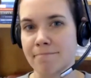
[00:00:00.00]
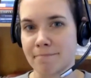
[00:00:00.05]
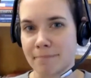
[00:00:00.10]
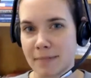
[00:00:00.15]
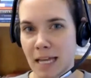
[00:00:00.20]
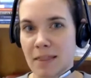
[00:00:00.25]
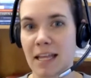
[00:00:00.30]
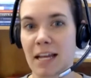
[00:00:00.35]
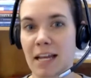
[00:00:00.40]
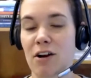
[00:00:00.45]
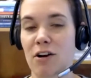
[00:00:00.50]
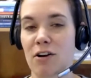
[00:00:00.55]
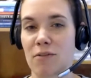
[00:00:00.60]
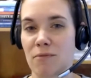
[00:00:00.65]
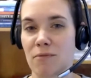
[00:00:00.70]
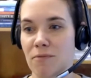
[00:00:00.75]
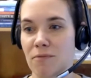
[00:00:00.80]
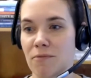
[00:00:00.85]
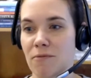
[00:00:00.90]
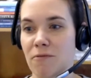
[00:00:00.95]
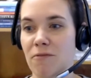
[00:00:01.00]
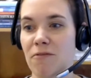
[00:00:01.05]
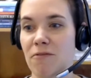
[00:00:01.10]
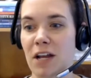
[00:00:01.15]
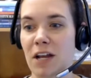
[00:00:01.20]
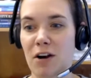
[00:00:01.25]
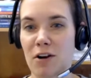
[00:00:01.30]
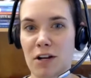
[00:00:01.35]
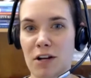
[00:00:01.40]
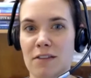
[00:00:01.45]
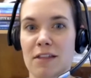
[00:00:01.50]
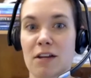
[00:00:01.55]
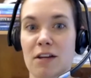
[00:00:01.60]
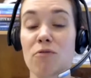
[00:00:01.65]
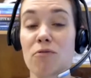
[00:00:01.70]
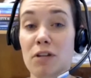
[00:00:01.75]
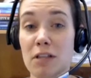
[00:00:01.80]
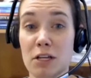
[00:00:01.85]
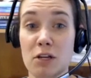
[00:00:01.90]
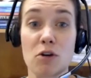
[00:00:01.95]
and they are very they're
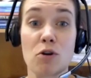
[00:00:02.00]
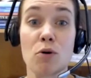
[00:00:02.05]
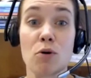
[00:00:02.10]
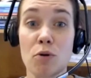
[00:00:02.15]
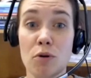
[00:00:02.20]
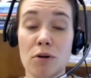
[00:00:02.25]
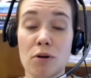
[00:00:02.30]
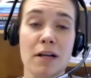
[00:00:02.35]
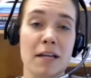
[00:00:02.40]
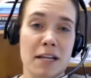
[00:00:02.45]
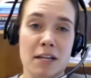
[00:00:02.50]
really cool and